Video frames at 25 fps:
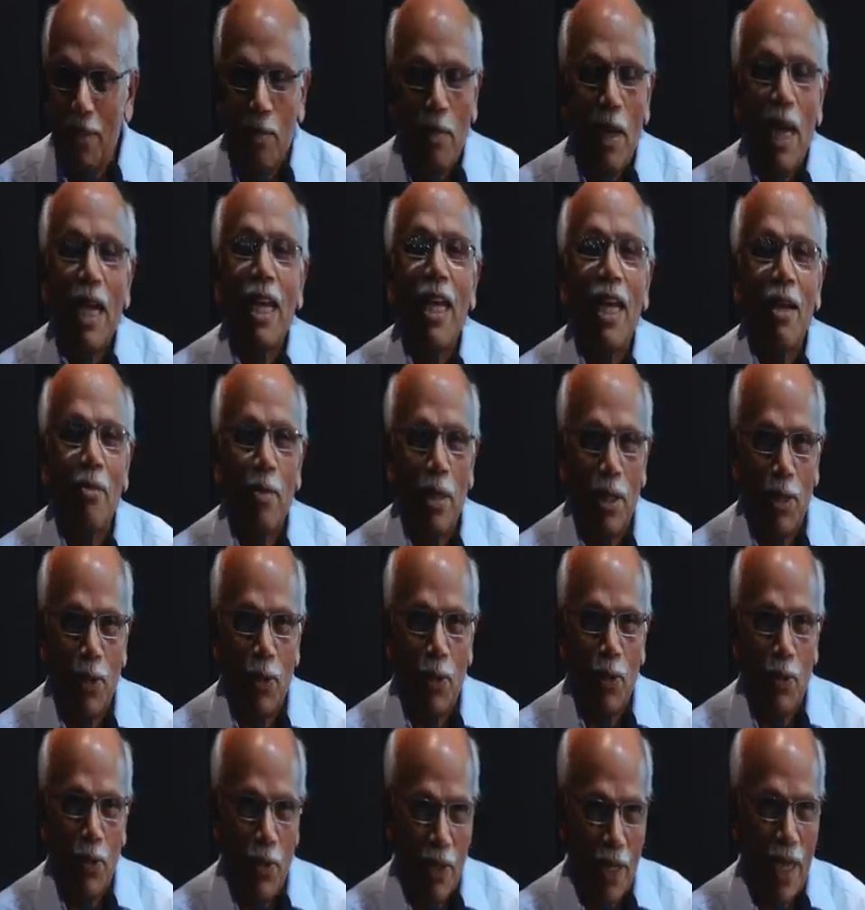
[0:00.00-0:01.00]
Bad habit
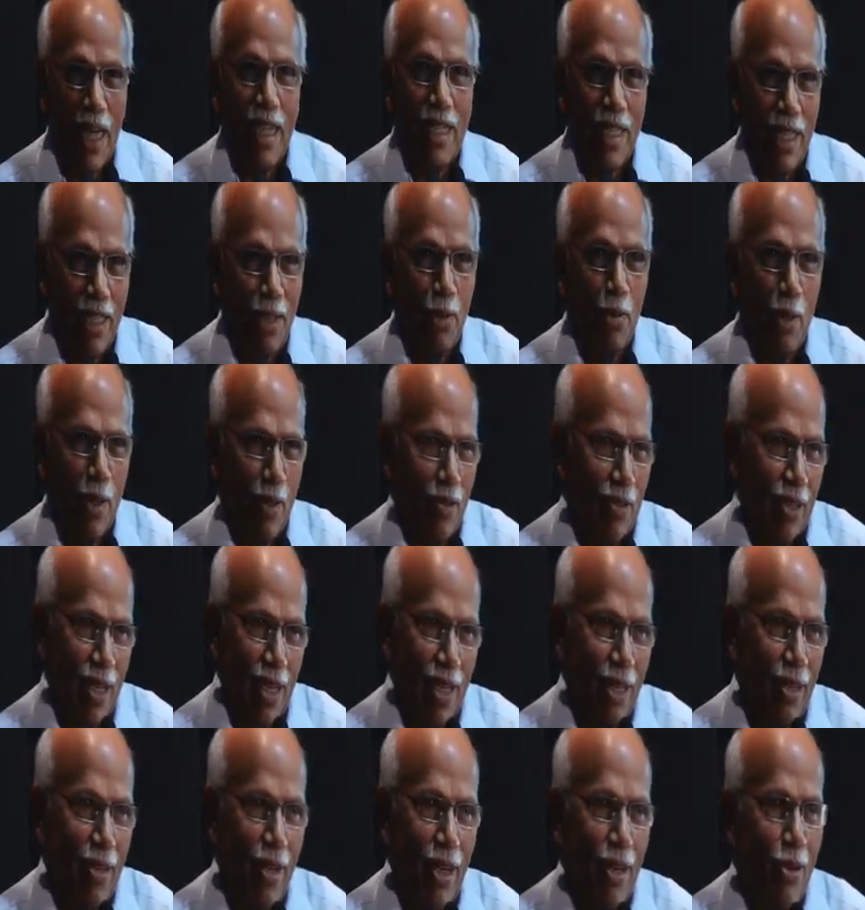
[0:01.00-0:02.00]
though, I'll tell you because
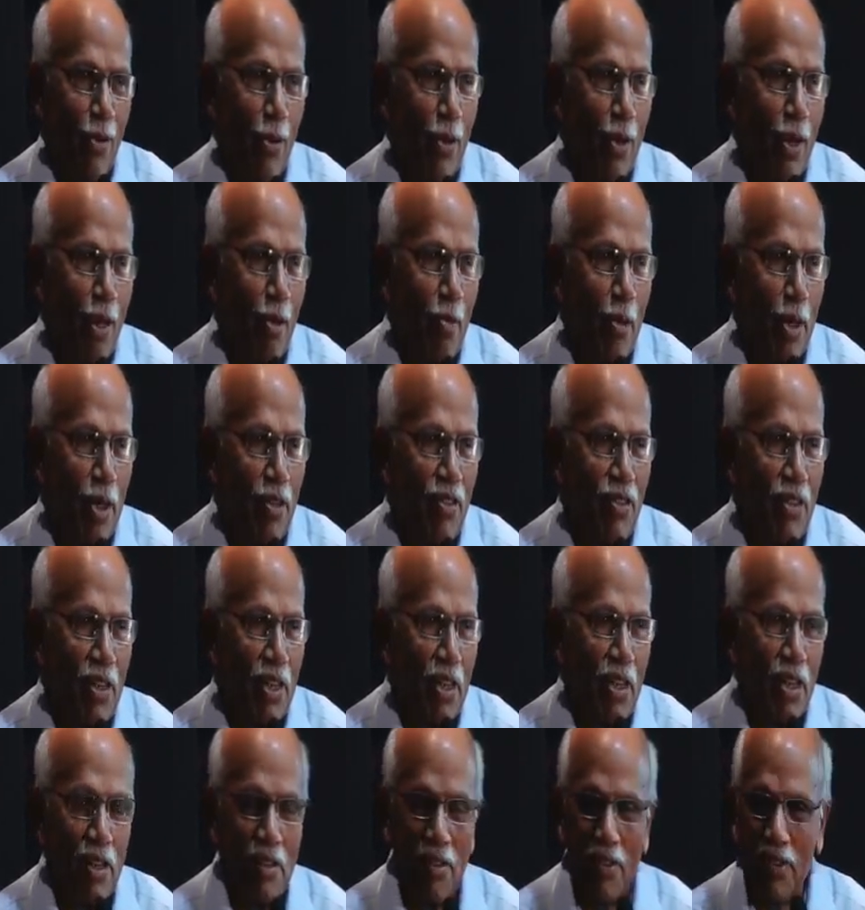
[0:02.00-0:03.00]
I don't keep any
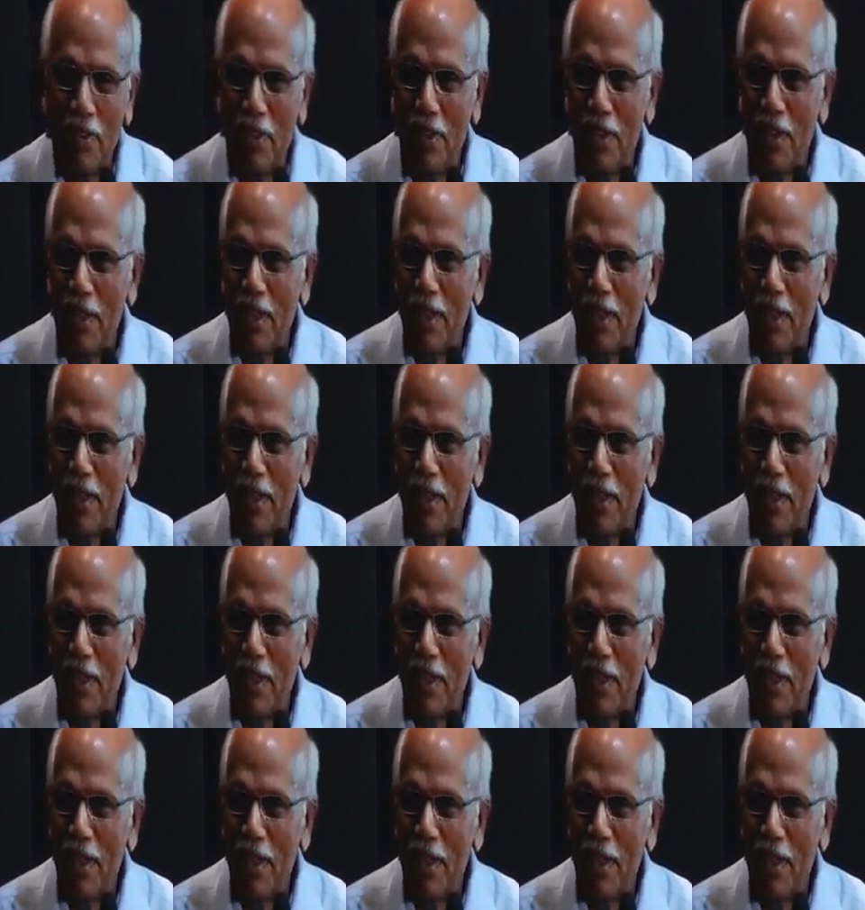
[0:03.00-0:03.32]
secrets.